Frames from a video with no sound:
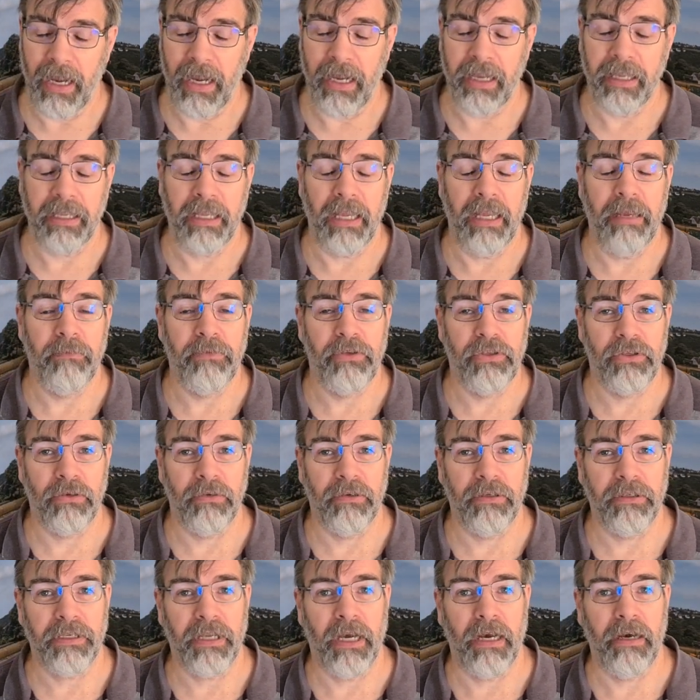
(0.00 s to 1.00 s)
I came
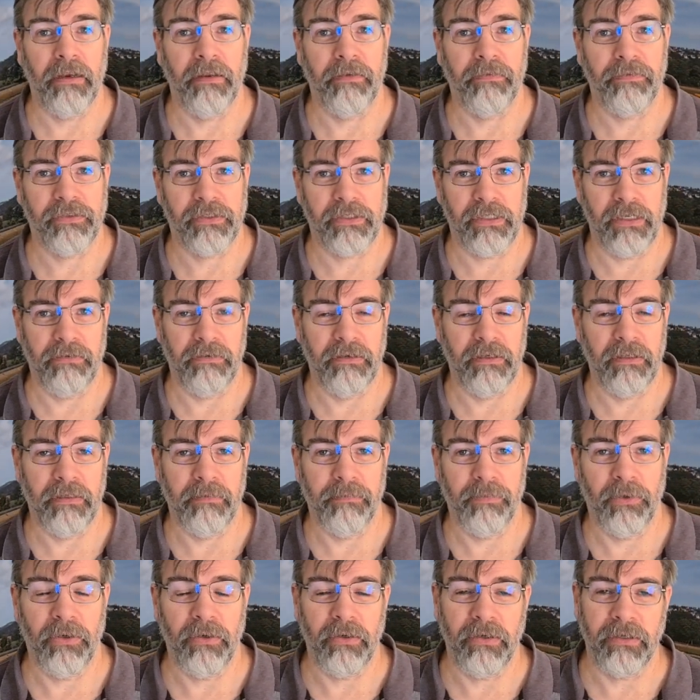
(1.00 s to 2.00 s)
short out of
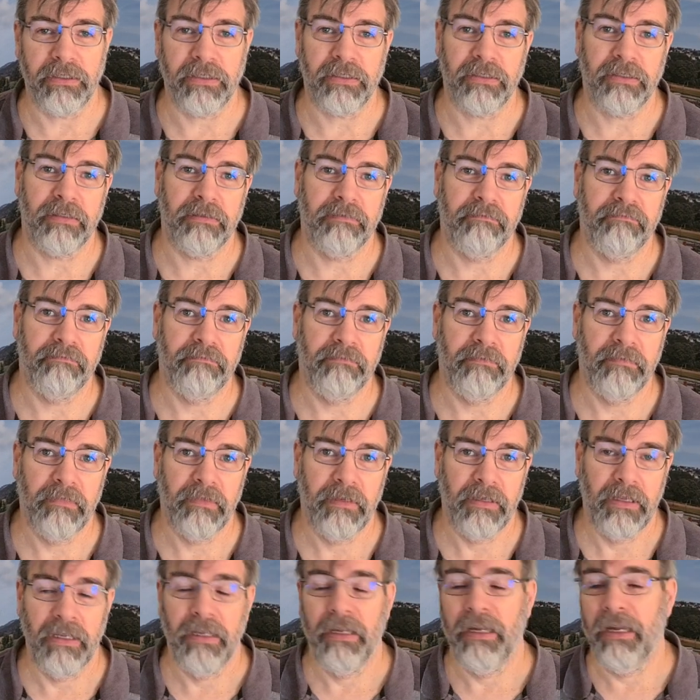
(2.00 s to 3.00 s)
serial ports,
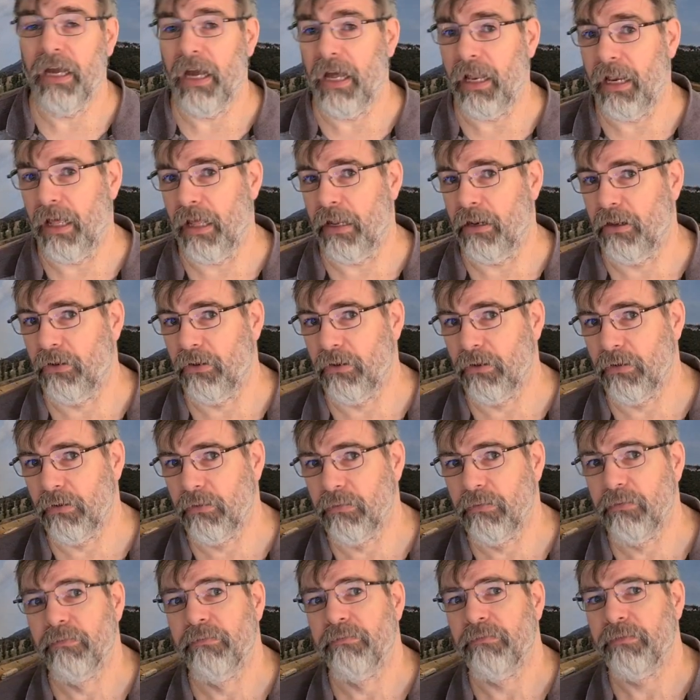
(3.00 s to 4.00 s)
and I
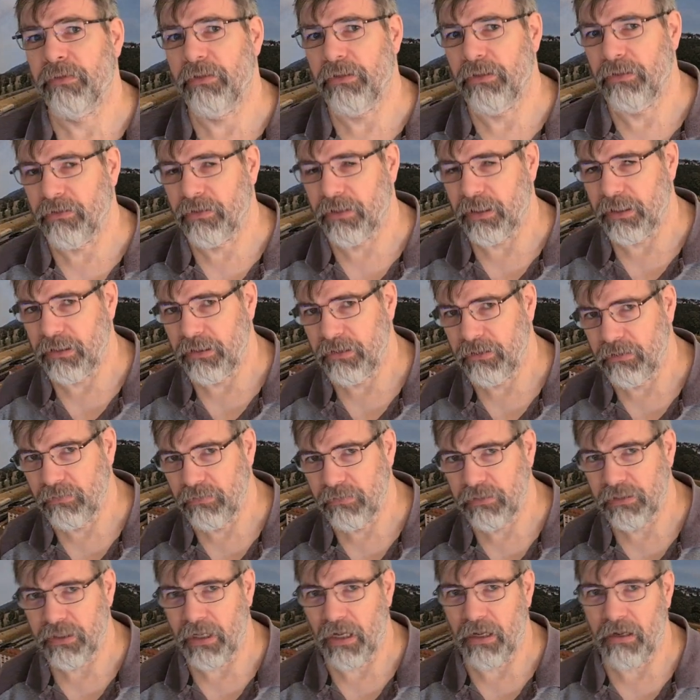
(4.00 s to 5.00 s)
know you can
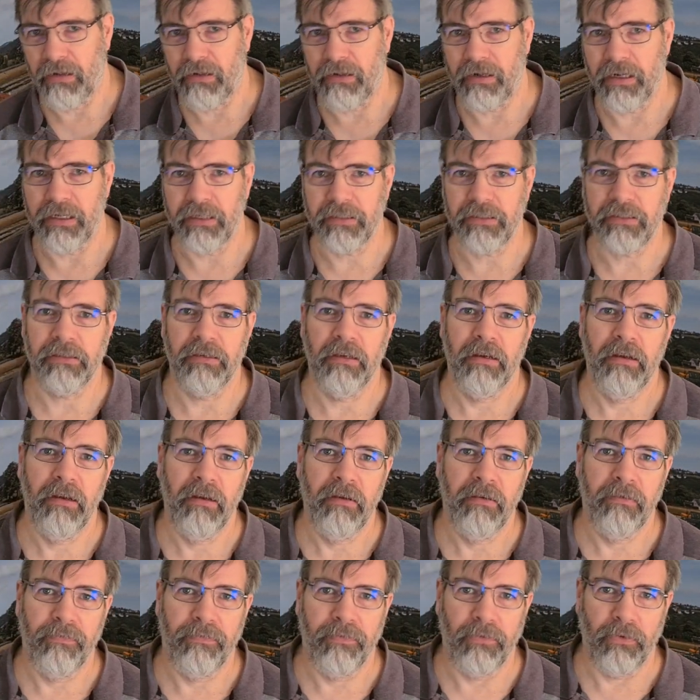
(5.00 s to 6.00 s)
use R S
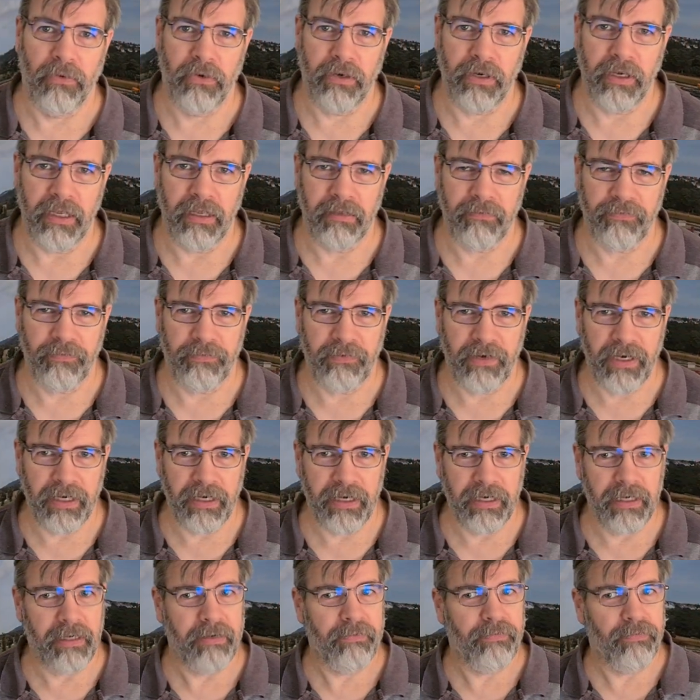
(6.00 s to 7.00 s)
four
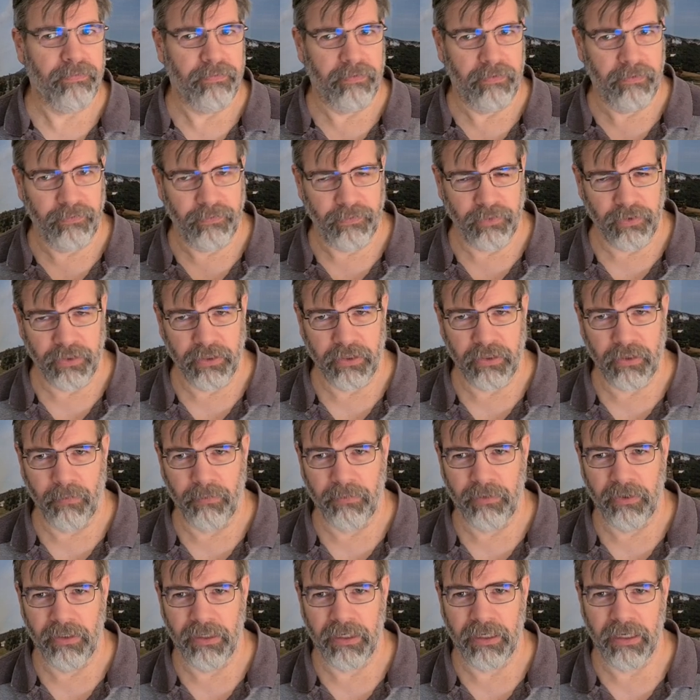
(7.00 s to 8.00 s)
eighty-five for the
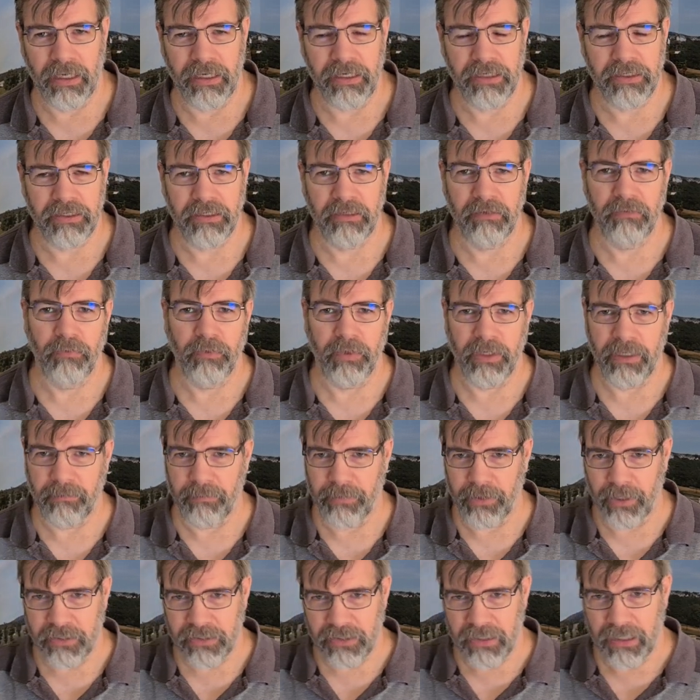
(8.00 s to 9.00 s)
communication with
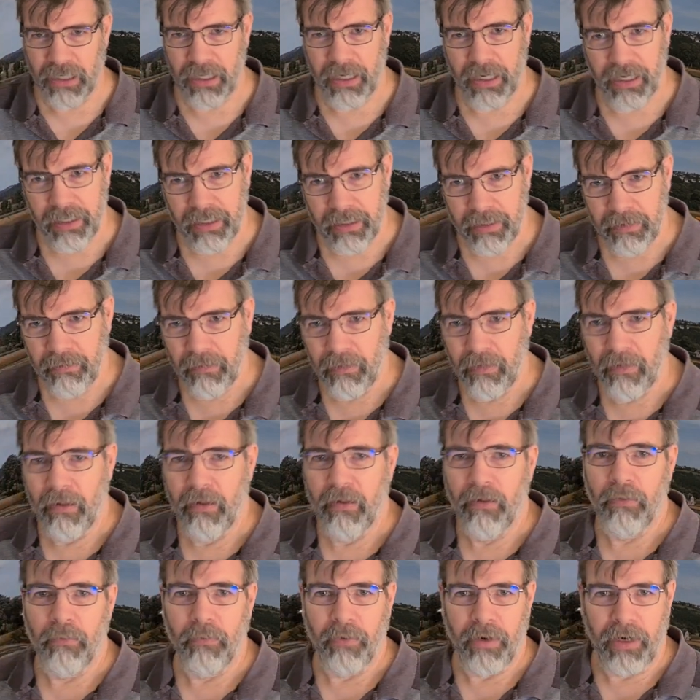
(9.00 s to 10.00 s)
a bus line
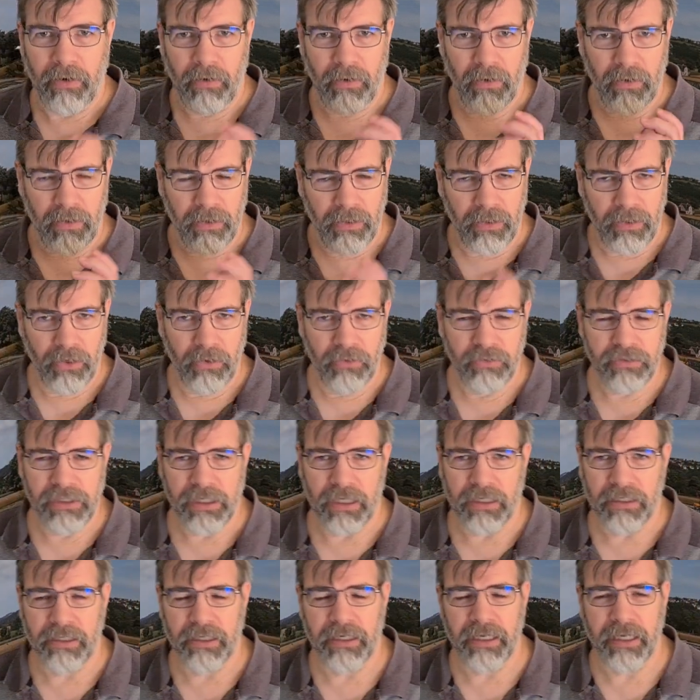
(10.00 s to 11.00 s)
where all
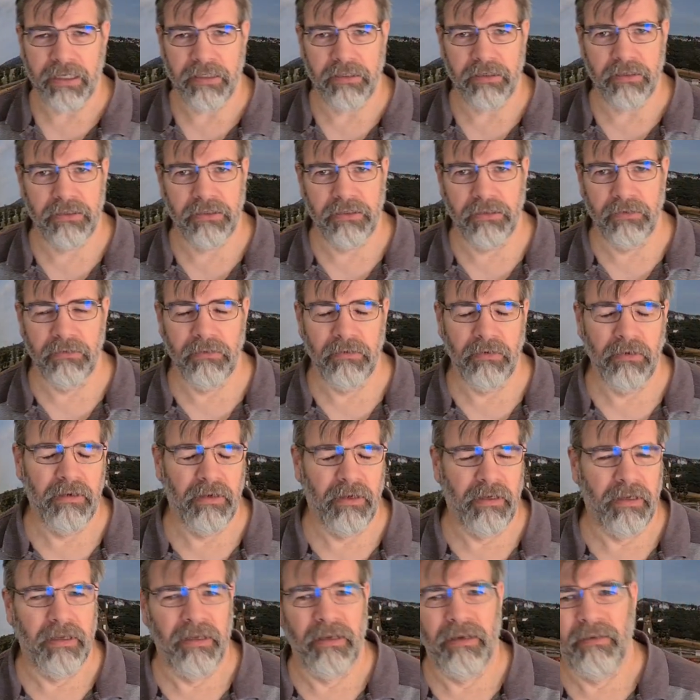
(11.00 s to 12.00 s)
nodes are connected to,
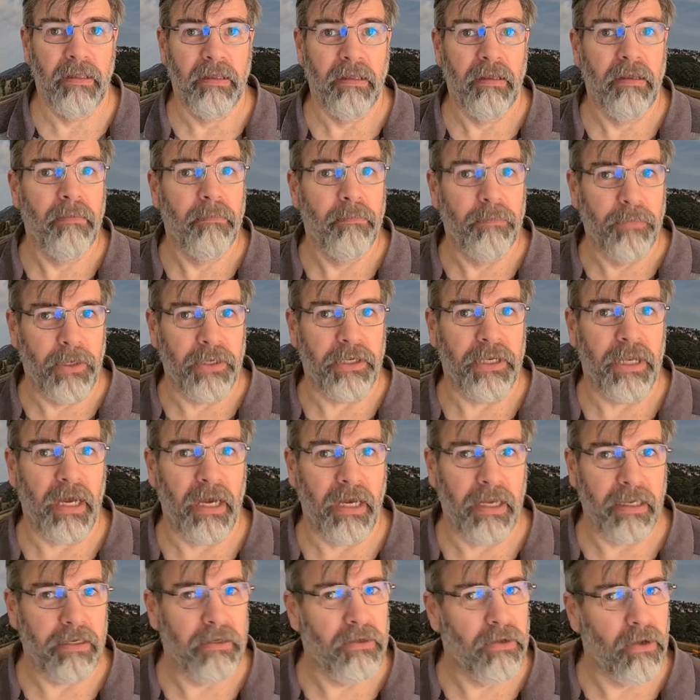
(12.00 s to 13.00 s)
but
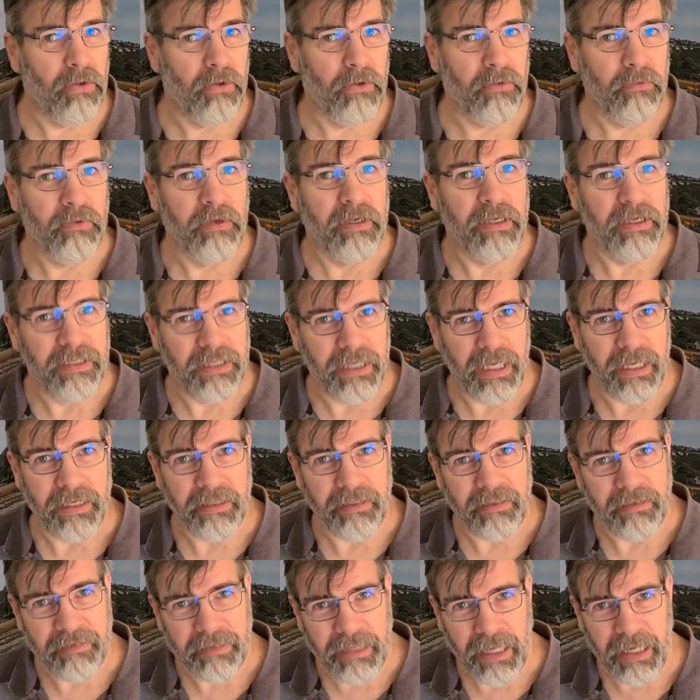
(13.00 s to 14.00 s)
I know
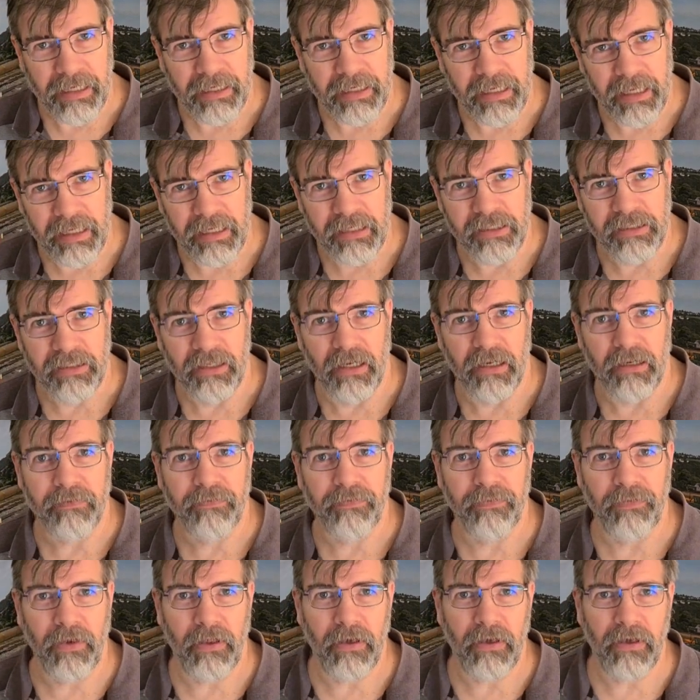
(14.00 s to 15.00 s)
that that is not
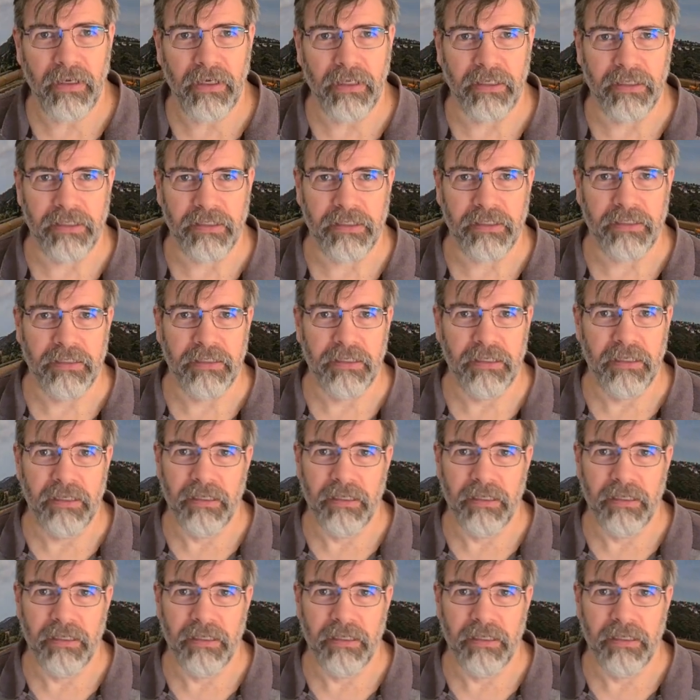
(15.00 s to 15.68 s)
flawless.